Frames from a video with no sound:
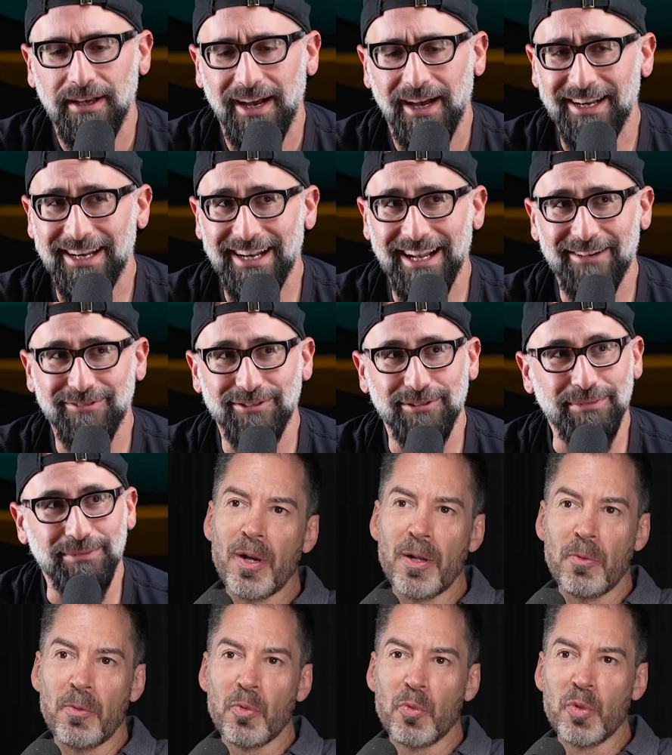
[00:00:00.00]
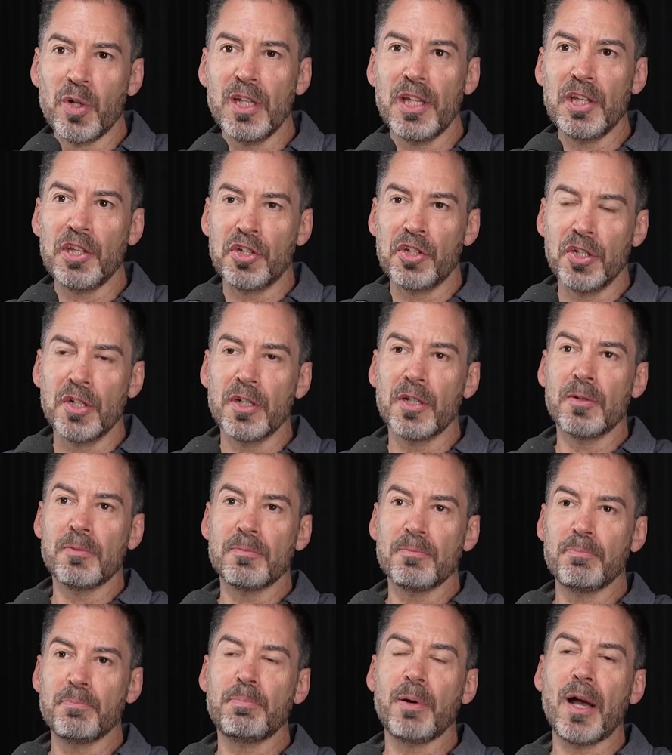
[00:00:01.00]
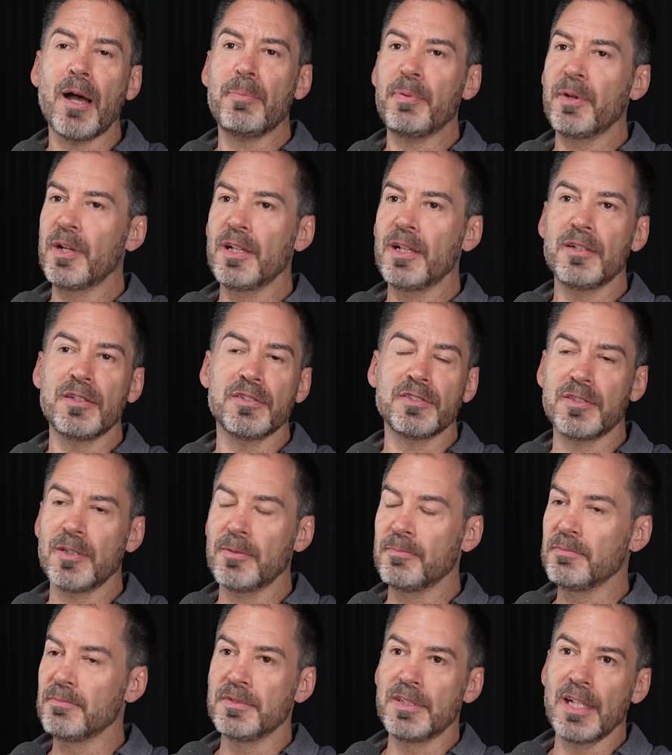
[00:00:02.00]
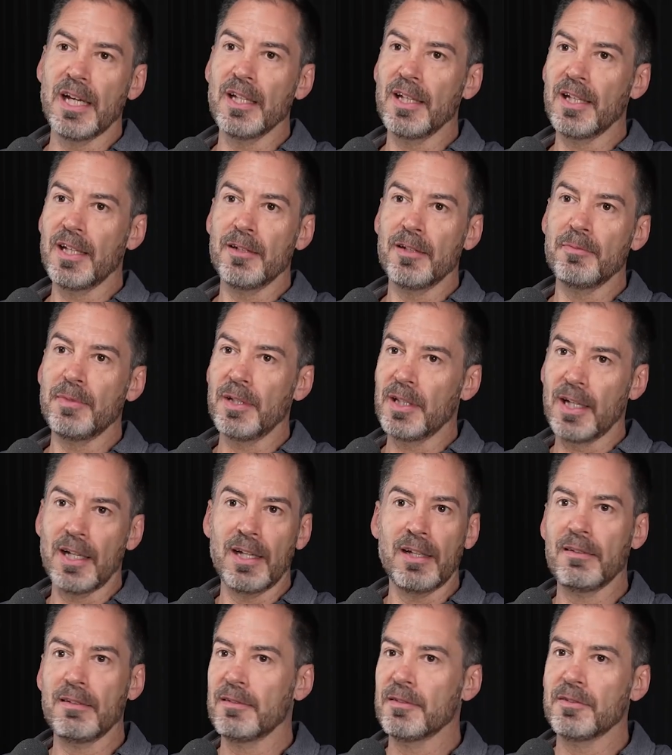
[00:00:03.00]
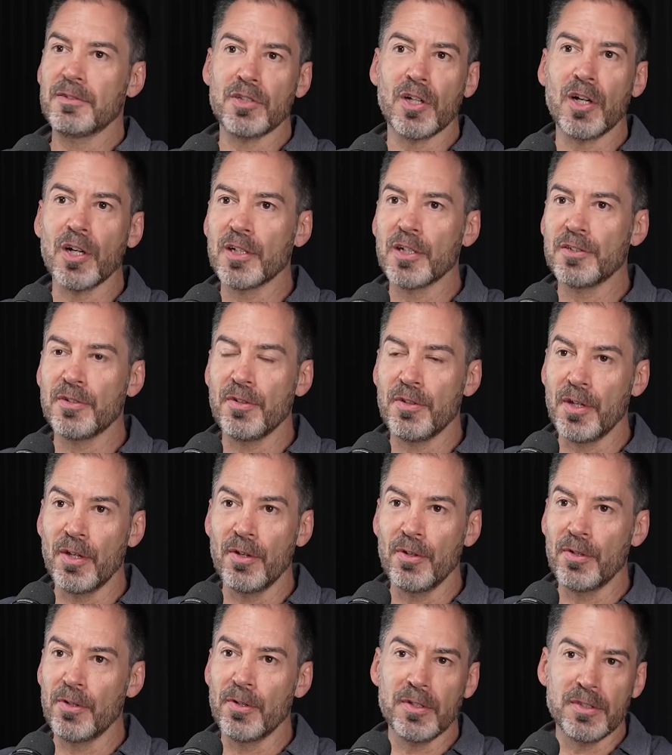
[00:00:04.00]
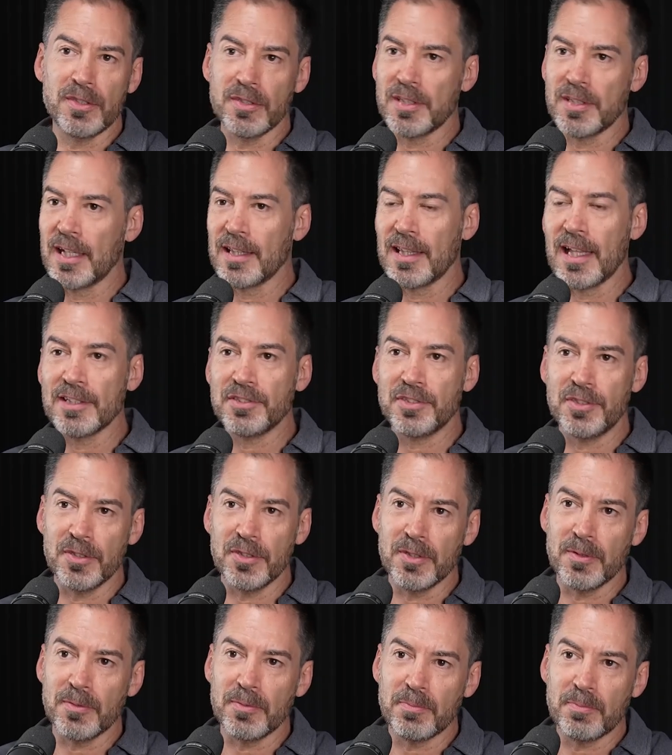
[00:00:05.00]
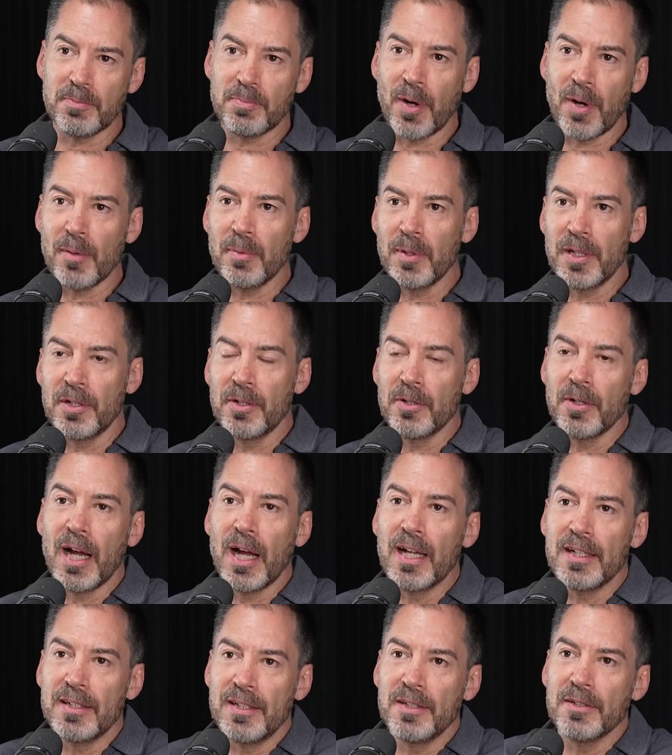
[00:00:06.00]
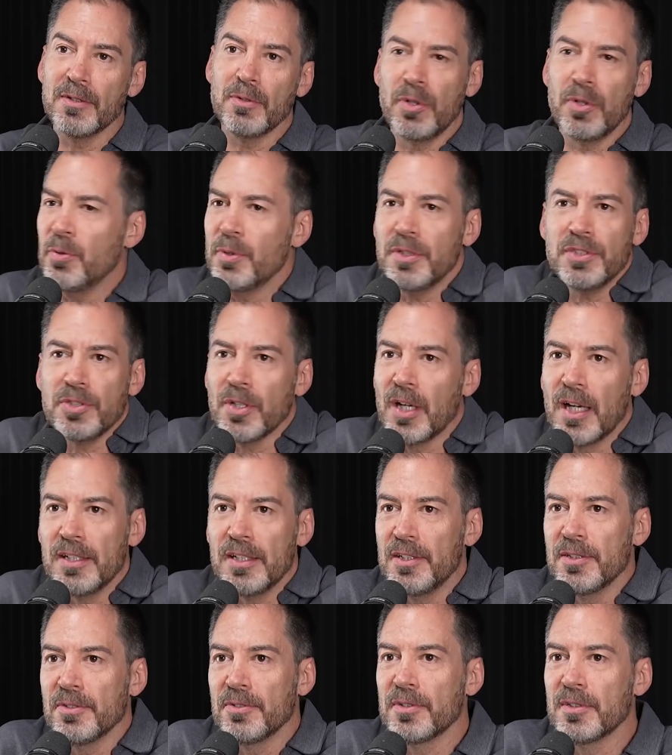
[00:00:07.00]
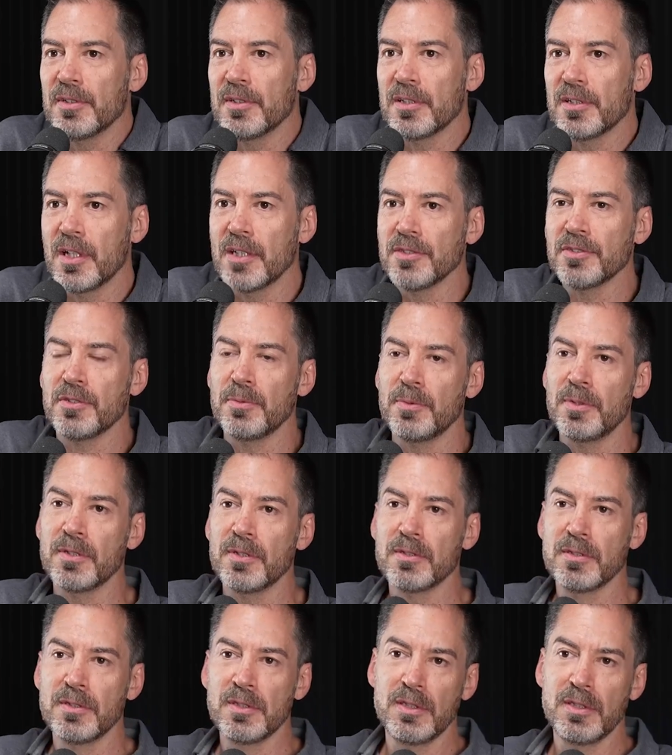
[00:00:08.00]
I think you're probably really good at popping into some deli and be like talking to the owner and just like, that's your ideal. Who is your ideal customer?